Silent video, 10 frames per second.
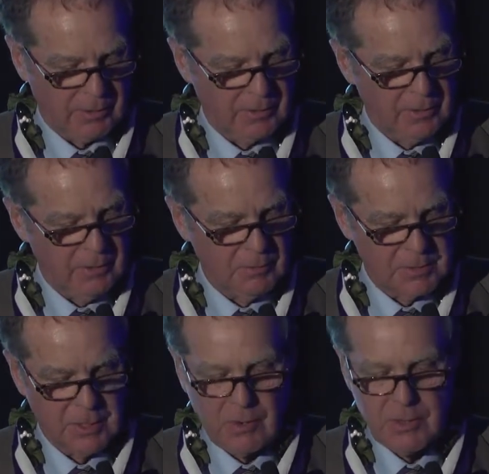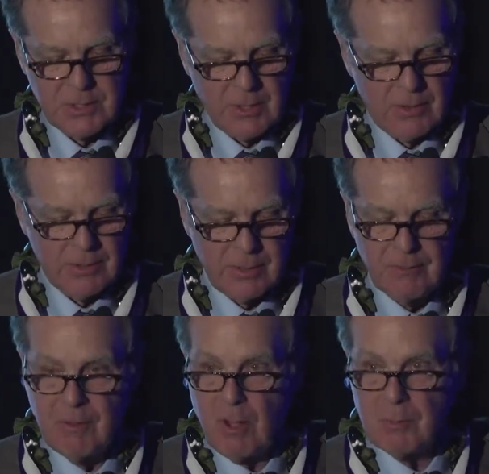It was there he started to
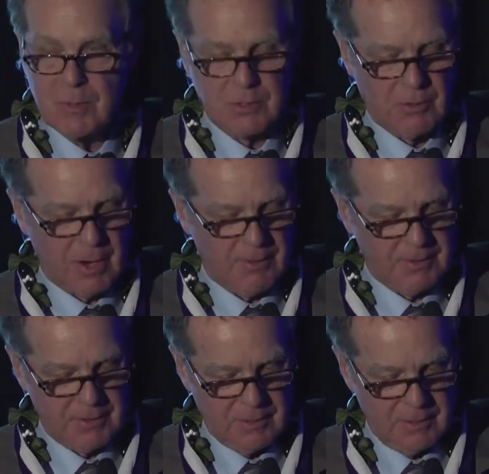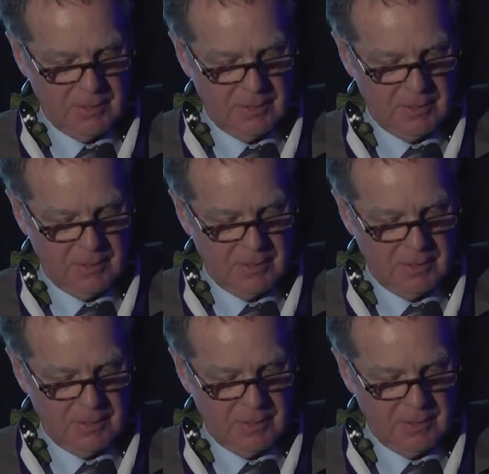develop his craft